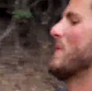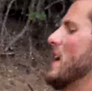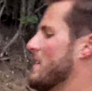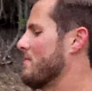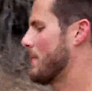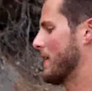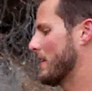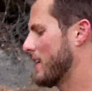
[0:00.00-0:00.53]
I've
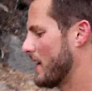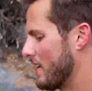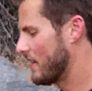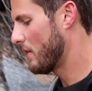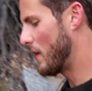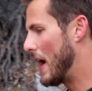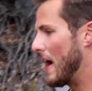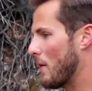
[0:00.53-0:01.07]
probably got
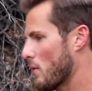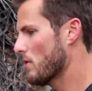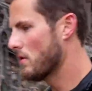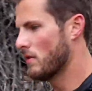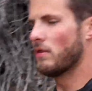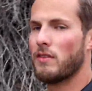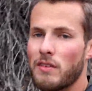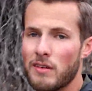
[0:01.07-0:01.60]
another hour
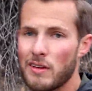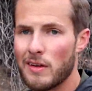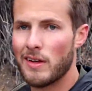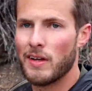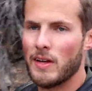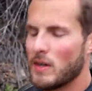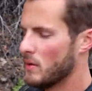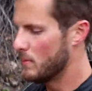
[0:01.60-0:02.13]

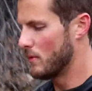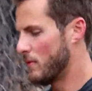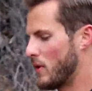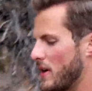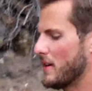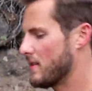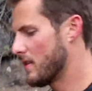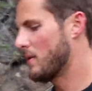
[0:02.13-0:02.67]
before I
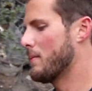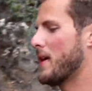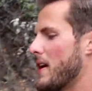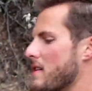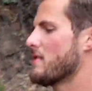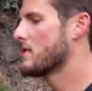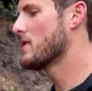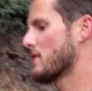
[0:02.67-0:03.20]
get to the
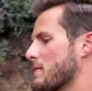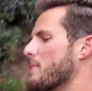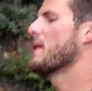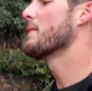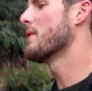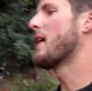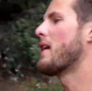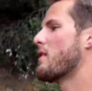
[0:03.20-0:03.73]
base,
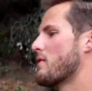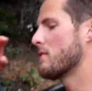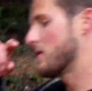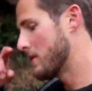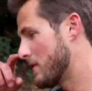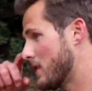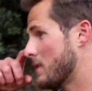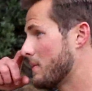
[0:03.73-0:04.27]
maybe an hour and
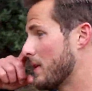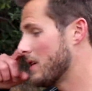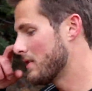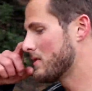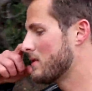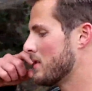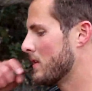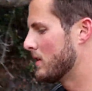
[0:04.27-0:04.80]
15 minutes.